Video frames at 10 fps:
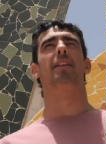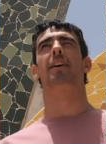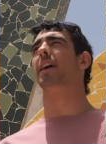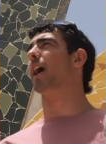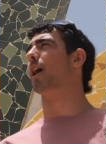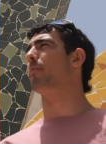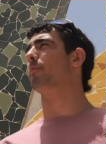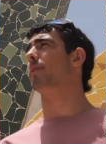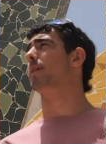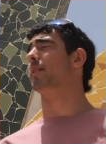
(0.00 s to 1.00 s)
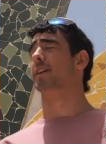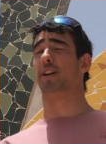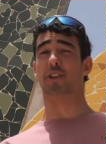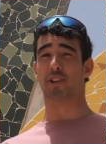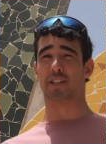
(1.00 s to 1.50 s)
The um, the
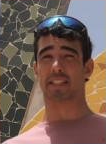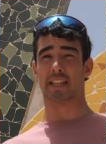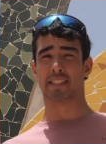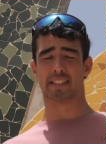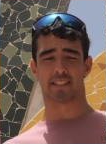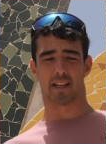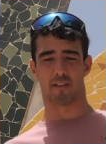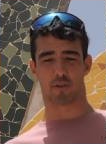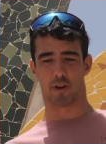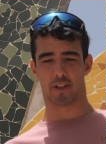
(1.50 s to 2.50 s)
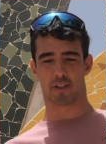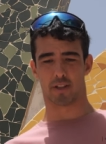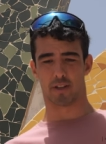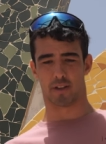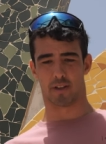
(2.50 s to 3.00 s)
good news is I've got
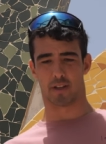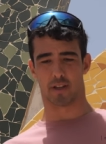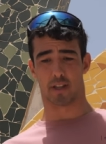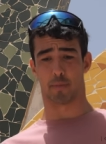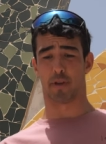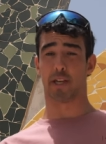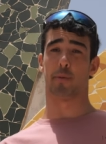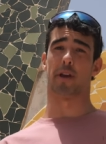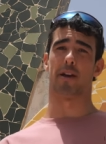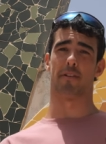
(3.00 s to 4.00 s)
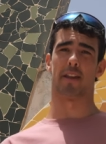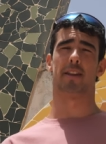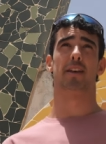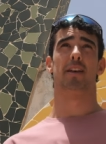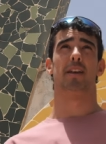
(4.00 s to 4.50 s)
into the PWA event,
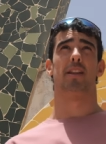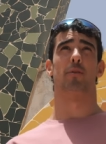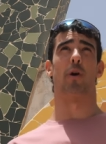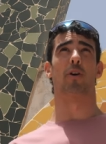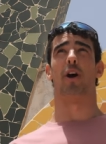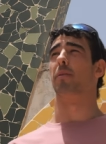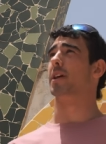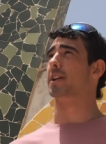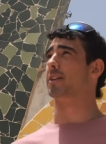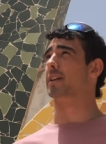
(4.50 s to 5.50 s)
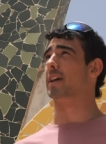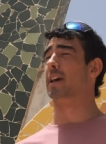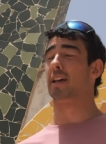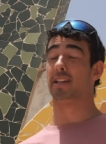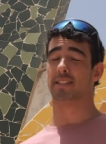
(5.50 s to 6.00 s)
the World Cup that they do
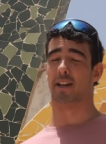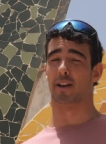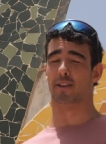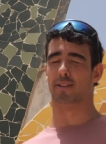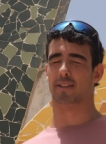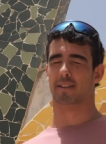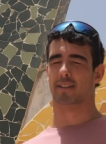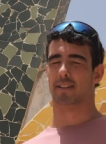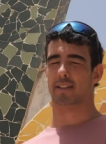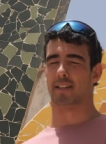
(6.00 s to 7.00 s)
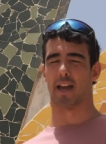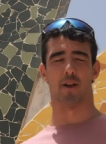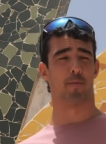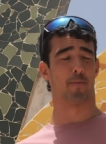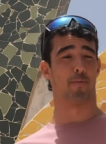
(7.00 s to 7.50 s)
here. So yeah,
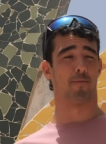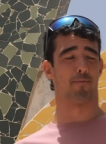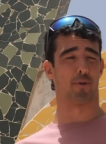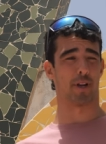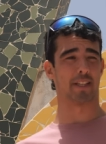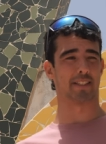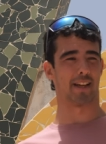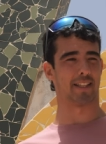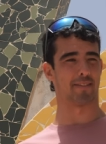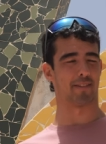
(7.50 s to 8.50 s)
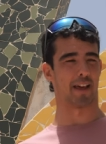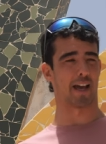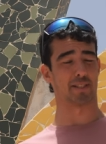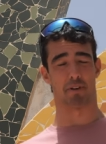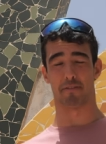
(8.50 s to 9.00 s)
pretty excited for
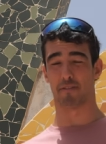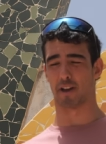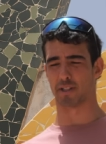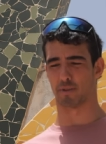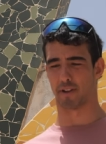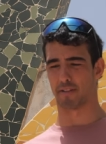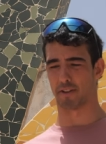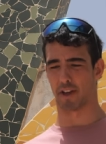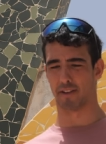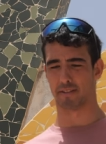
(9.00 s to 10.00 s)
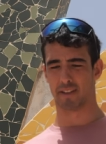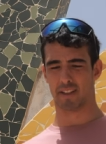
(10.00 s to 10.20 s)
that. It's my first one I've ever done.